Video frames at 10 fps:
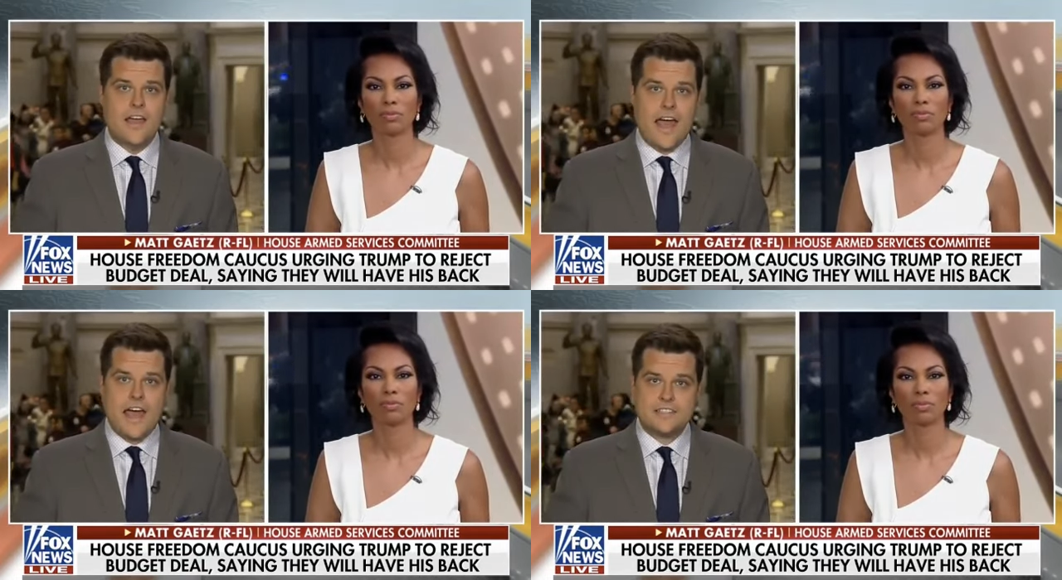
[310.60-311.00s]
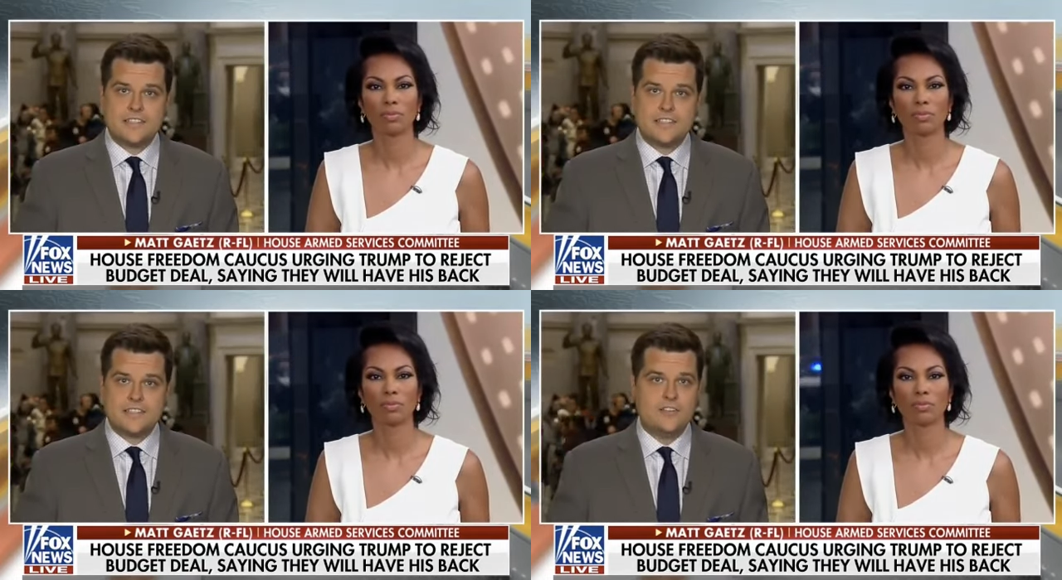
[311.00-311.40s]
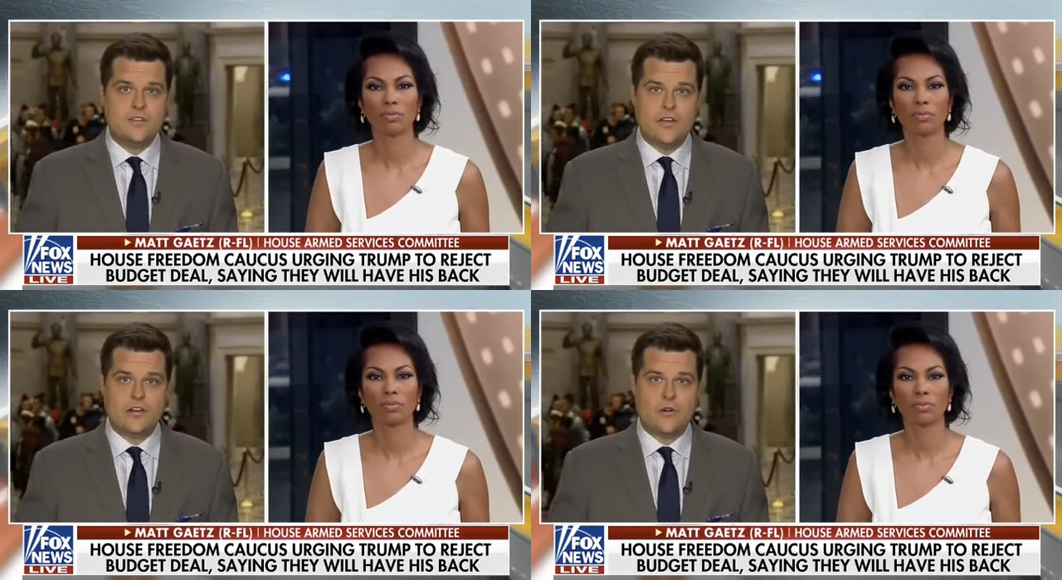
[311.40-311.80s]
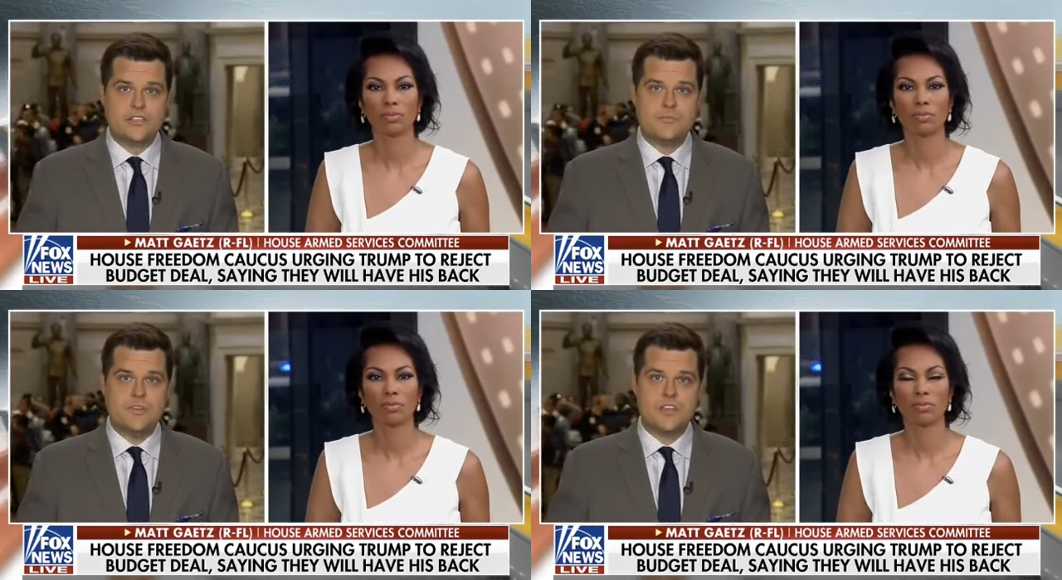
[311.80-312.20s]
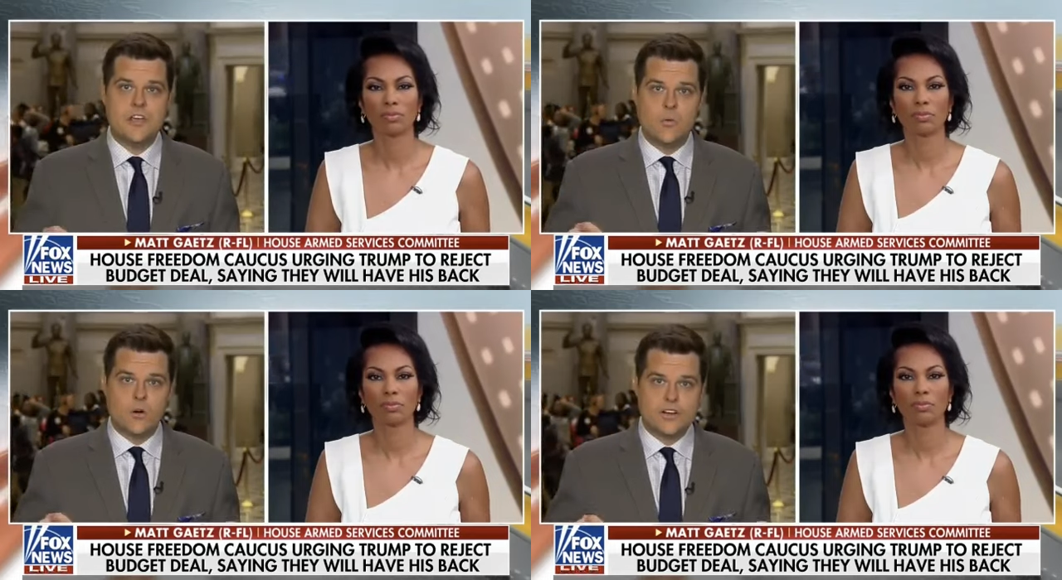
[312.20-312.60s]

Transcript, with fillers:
Speaker 1: uh, has to cancel their Christmas.